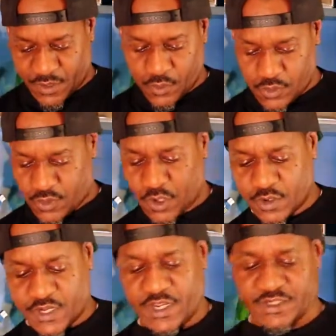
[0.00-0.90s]
I order all
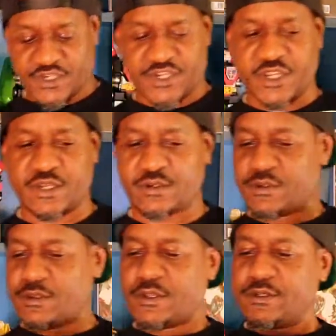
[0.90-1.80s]
kinds of shit,
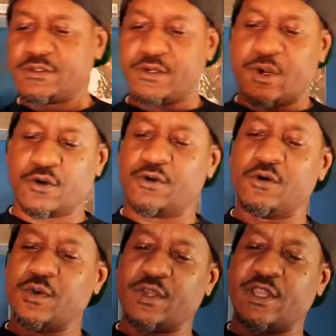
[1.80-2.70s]
so I don't know
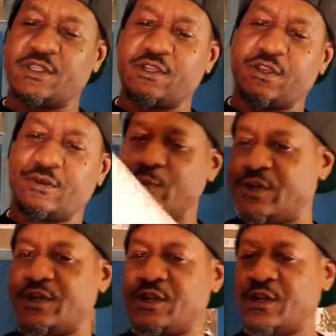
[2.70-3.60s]
what gets here when
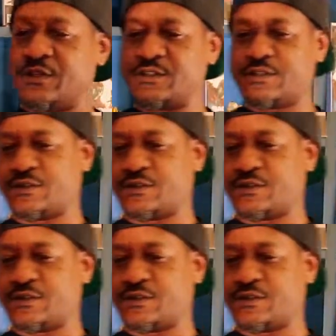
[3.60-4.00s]
it does.